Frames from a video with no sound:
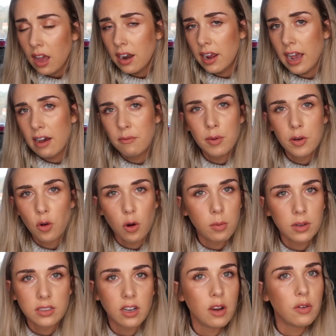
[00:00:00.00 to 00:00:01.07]
And I have my
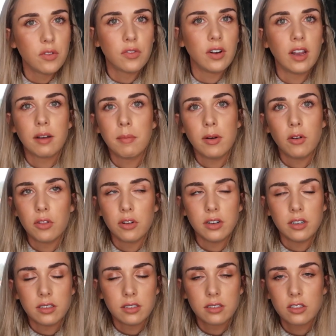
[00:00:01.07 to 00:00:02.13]
normal diary for like my
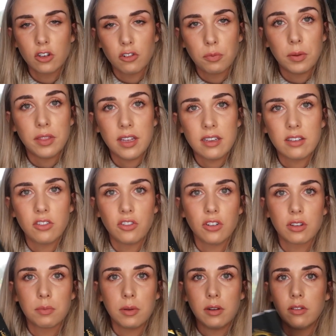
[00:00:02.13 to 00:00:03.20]
other stuff, but this has
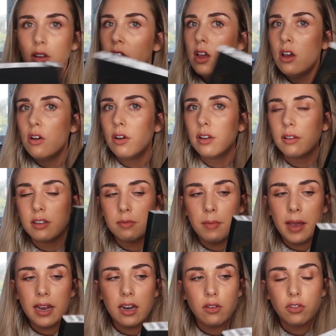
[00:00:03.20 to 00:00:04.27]
just been, it's
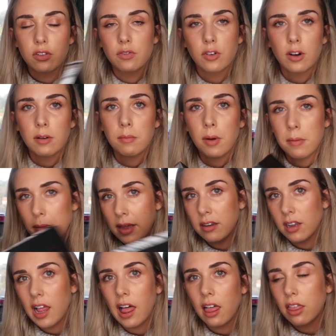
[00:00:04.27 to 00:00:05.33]
mainly just for my
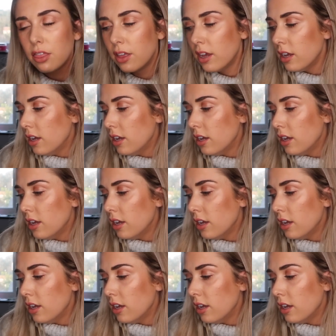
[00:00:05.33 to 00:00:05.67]
mental health.